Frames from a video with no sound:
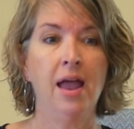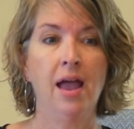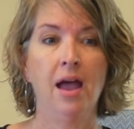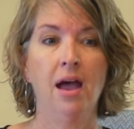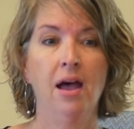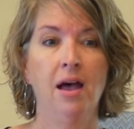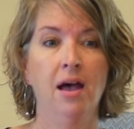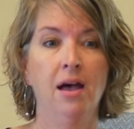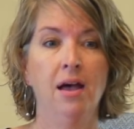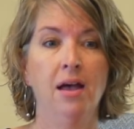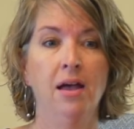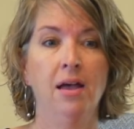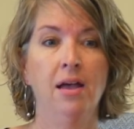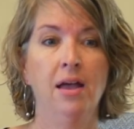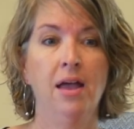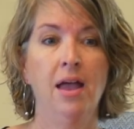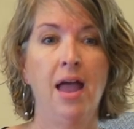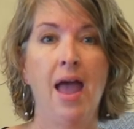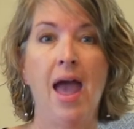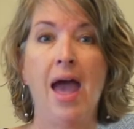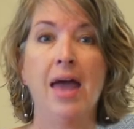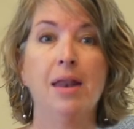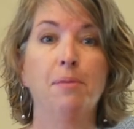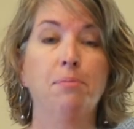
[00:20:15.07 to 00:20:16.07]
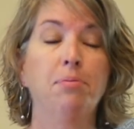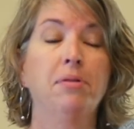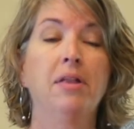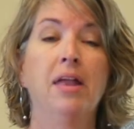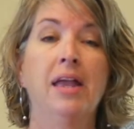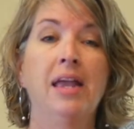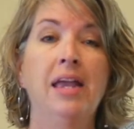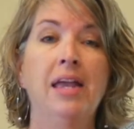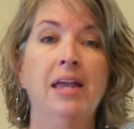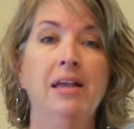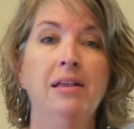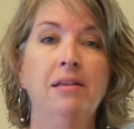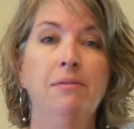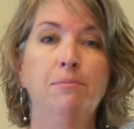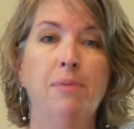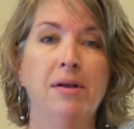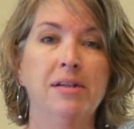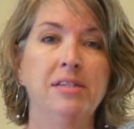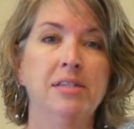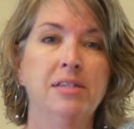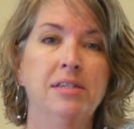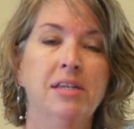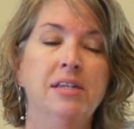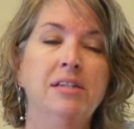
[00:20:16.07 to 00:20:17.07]
had a plan by
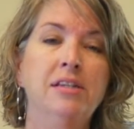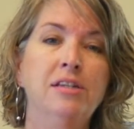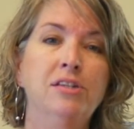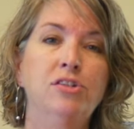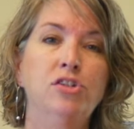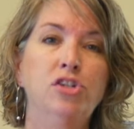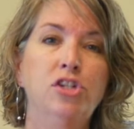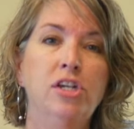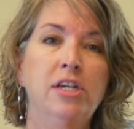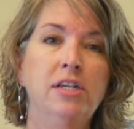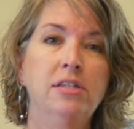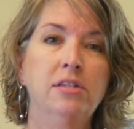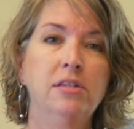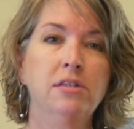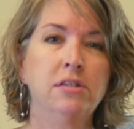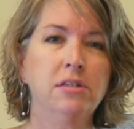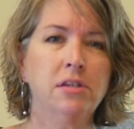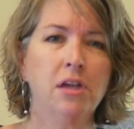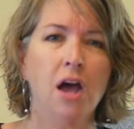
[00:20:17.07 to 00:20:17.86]
sending Jesus?